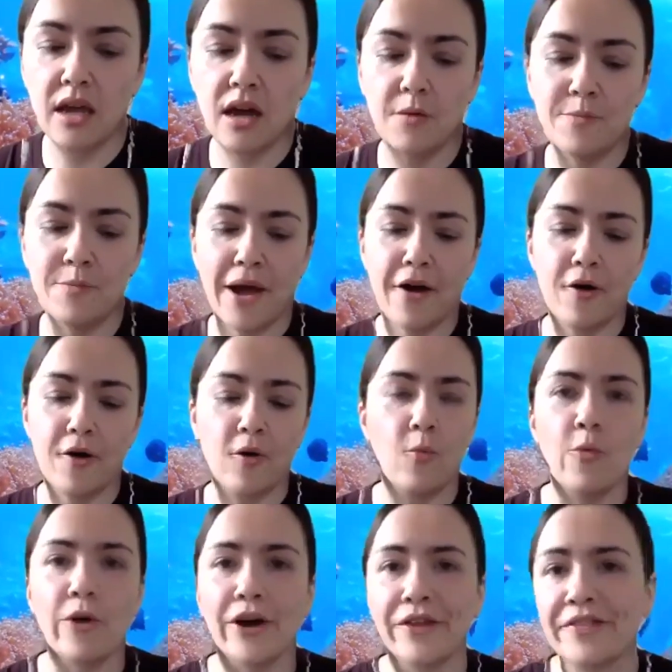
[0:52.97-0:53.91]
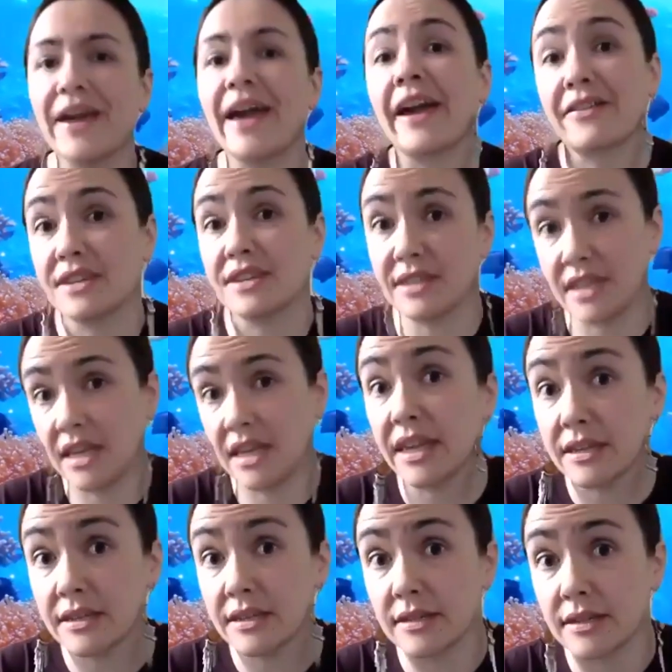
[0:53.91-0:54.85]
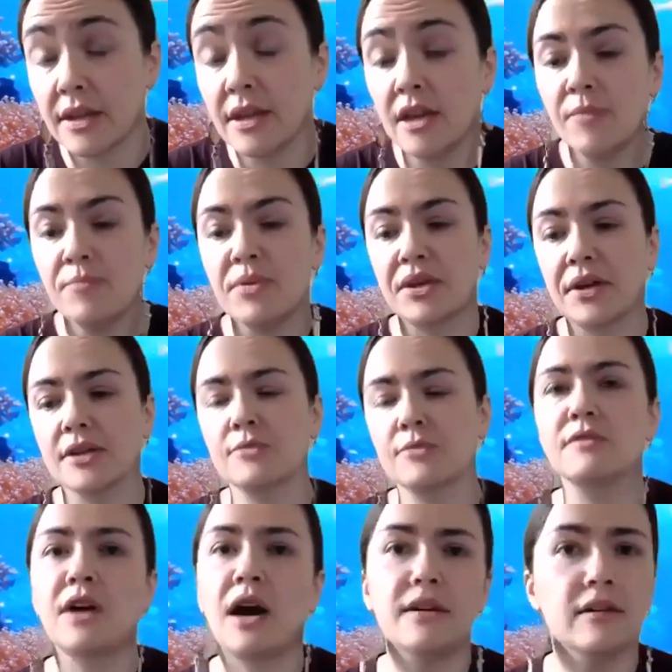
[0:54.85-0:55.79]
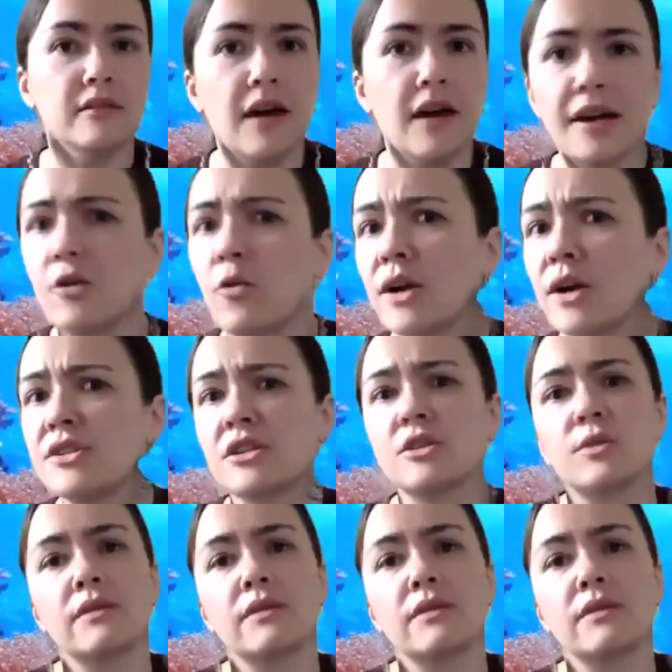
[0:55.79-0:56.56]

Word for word: about what the heck this thing is, because we've gotten a lot of questions.